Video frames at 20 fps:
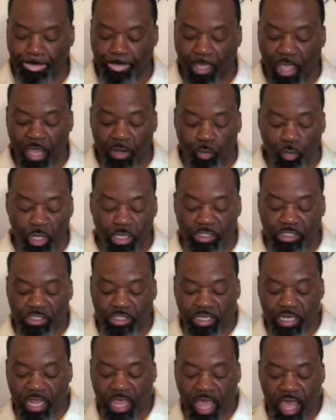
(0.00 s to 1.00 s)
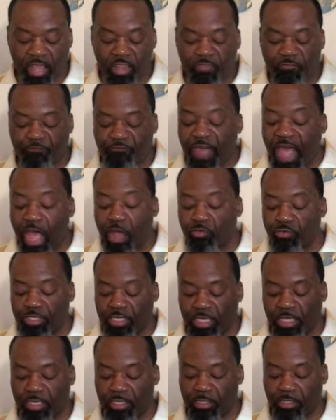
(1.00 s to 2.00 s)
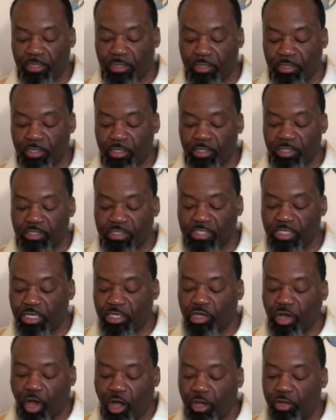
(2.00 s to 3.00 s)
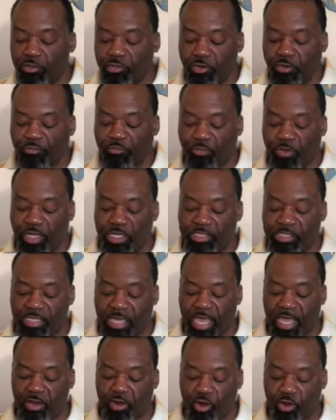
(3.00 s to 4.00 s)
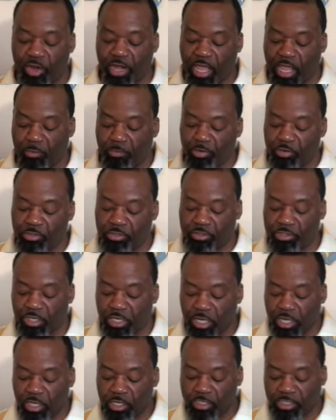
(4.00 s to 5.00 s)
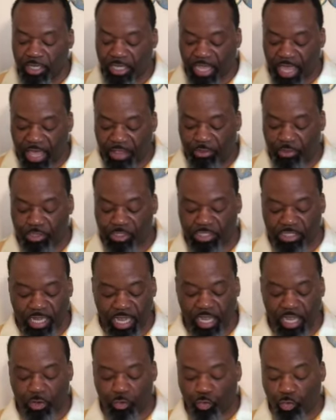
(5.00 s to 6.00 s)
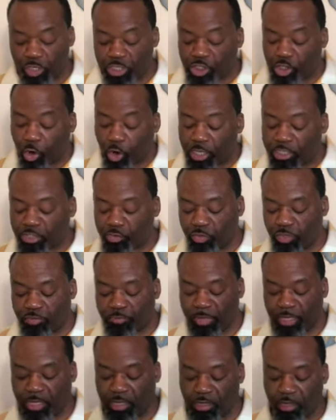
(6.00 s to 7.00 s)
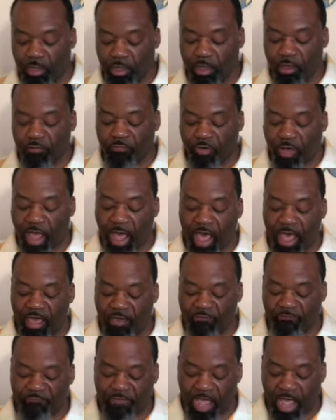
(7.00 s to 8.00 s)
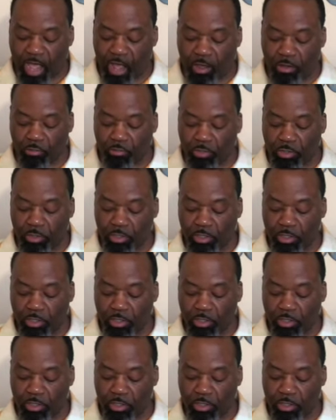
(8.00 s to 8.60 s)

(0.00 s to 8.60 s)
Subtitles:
And when she hath found it, she calleth her friends and her neighbors together, saying, rejoice with me, for I have found